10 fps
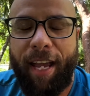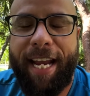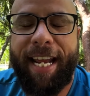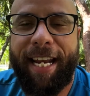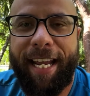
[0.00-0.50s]

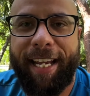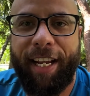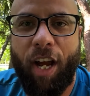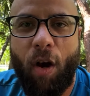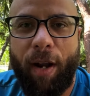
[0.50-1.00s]
Any idiot
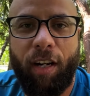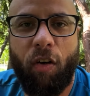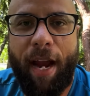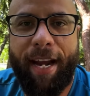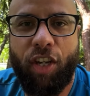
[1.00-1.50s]
can go and
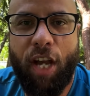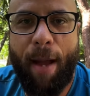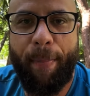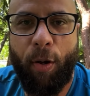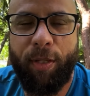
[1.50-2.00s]
create a
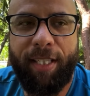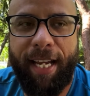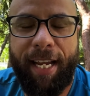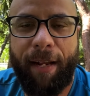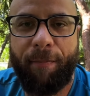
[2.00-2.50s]
job
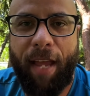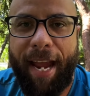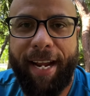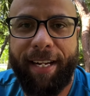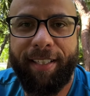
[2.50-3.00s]
posting
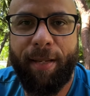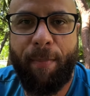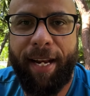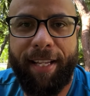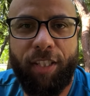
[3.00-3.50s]
and
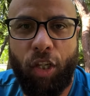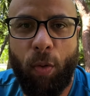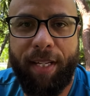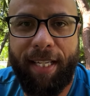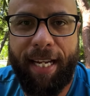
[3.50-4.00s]
submit it
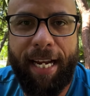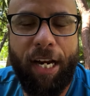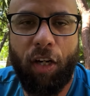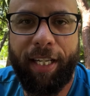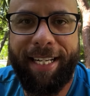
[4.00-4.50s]
to
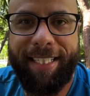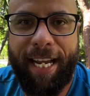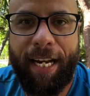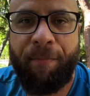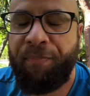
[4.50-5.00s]
Indeed or
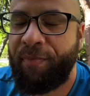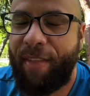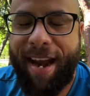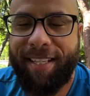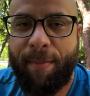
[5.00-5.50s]
LinkedIn.
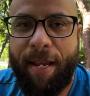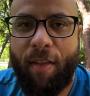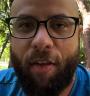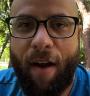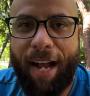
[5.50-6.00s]
That doesn't mean
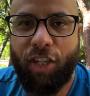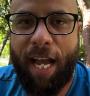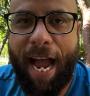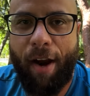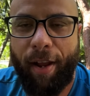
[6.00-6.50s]
that they're actually
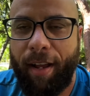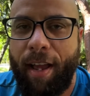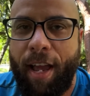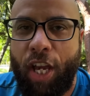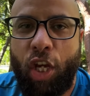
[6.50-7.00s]
hiring.
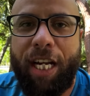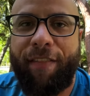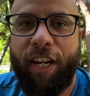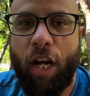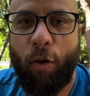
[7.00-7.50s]
You can
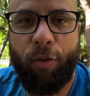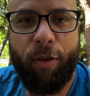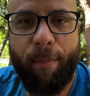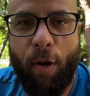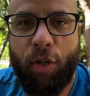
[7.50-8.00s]
even go through
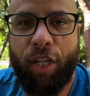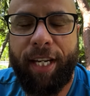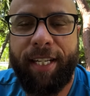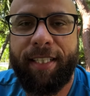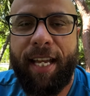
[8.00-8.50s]
the
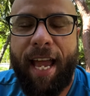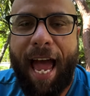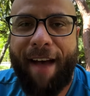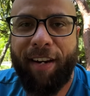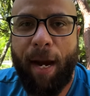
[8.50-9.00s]
motions,
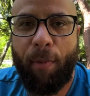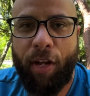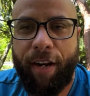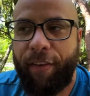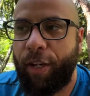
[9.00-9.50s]
have a couple
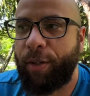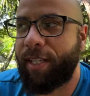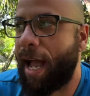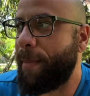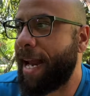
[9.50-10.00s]

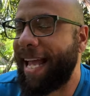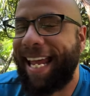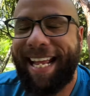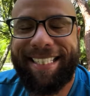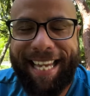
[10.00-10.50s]
interviews. I mean, I
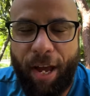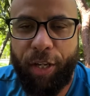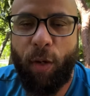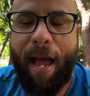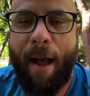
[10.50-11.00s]
can't
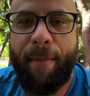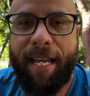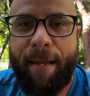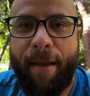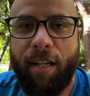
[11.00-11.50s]
tell you how many
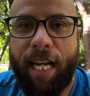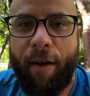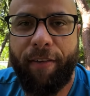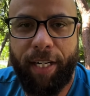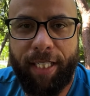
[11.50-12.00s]
emails
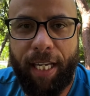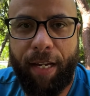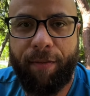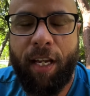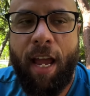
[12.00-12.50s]
I've
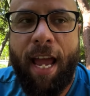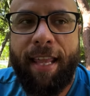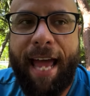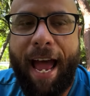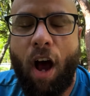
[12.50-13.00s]
received
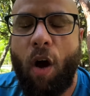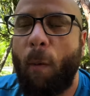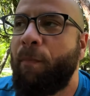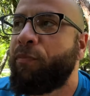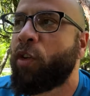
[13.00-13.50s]
that,
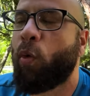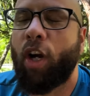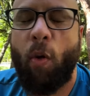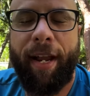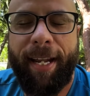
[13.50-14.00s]
oh, we're
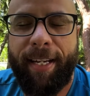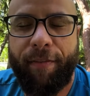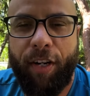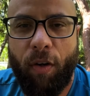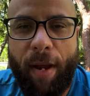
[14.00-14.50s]
going in a
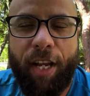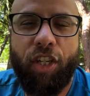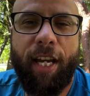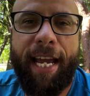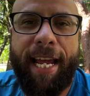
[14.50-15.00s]
different
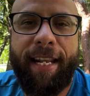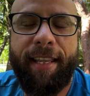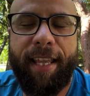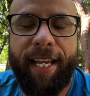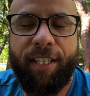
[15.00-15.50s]

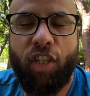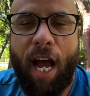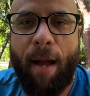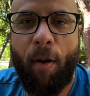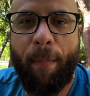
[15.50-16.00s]
direction, this
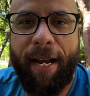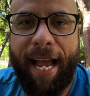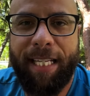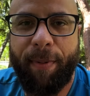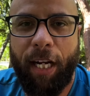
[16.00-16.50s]
job
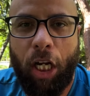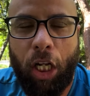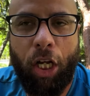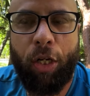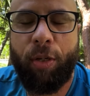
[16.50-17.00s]
opening has been
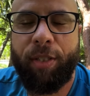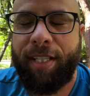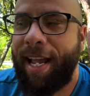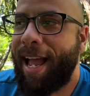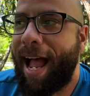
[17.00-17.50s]

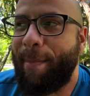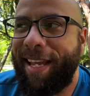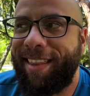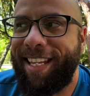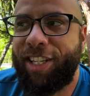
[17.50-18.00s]
closed. I
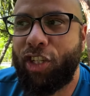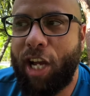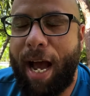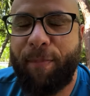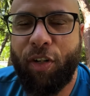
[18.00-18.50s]
mean, these
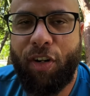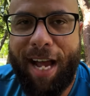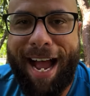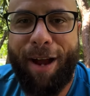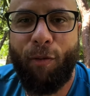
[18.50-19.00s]
jobs are
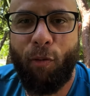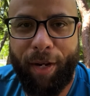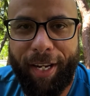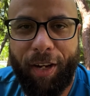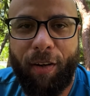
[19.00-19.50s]
not
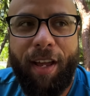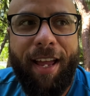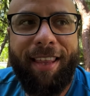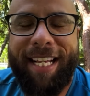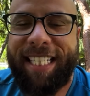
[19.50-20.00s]
real.
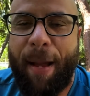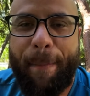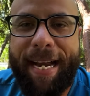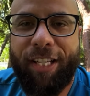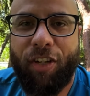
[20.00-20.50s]
These
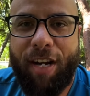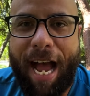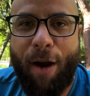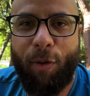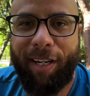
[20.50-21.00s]
companies are
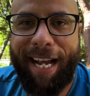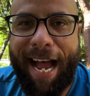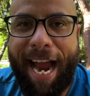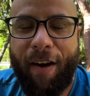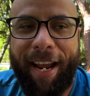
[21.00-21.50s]
not really
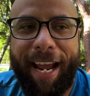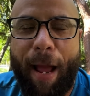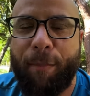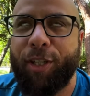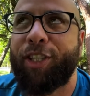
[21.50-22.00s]
hiring, and
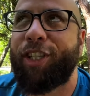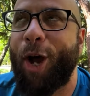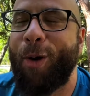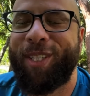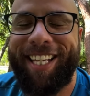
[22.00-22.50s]
I'm just
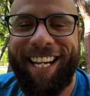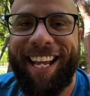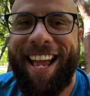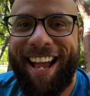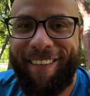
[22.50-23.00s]
so
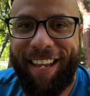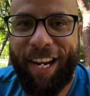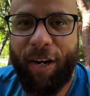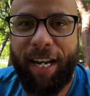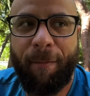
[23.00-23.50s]
sick of
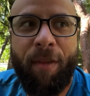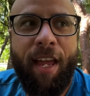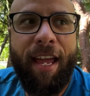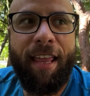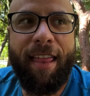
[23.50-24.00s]
hearing
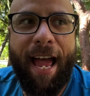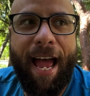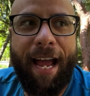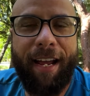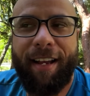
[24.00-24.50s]

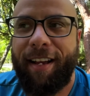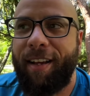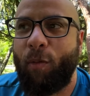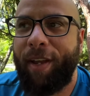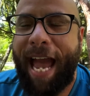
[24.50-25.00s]
that
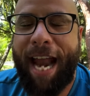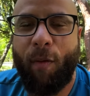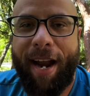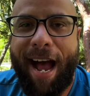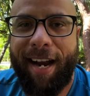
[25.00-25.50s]
we had a
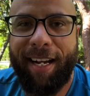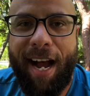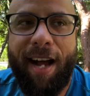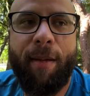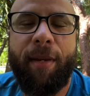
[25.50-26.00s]
red-hot
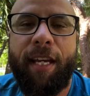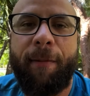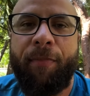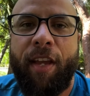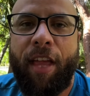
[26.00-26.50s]

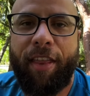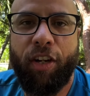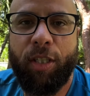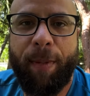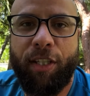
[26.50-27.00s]
economy, that
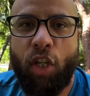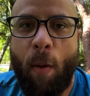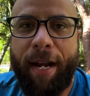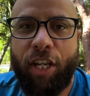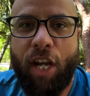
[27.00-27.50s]
there's been
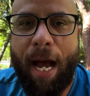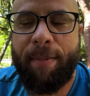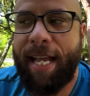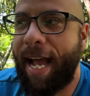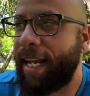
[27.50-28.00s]
so many
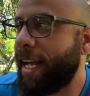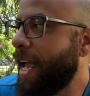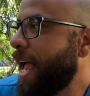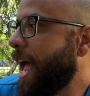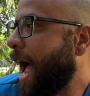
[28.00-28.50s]
jobs at it.
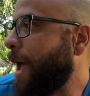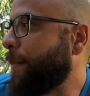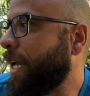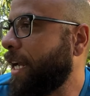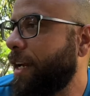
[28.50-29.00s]
I
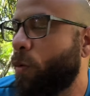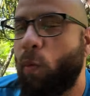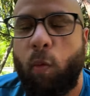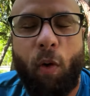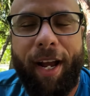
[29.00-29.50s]

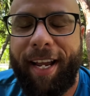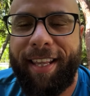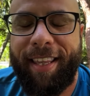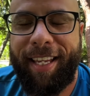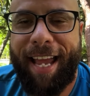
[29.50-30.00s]
mean, what
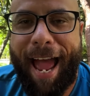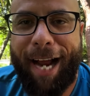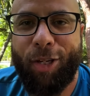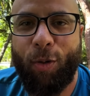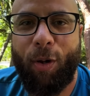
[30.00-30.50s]
in the
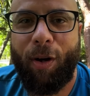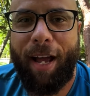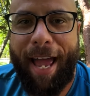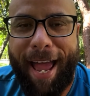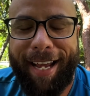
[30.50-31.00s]

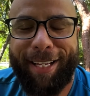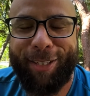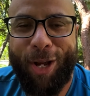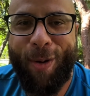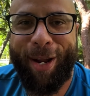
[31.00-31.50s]
actual heck
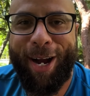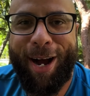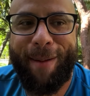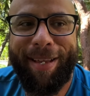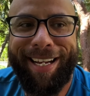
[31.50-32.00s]
is going
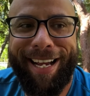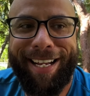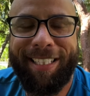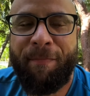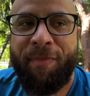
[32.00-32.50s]
on?
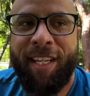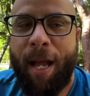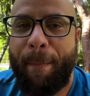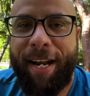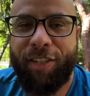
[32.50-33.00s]
Because
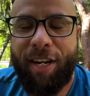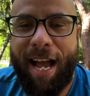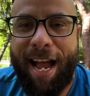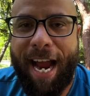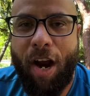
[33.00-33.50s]
companies are
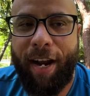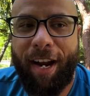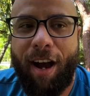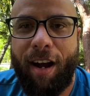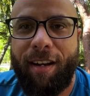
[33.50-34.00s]
not hiring
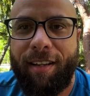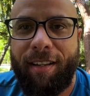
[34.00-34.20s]
at all.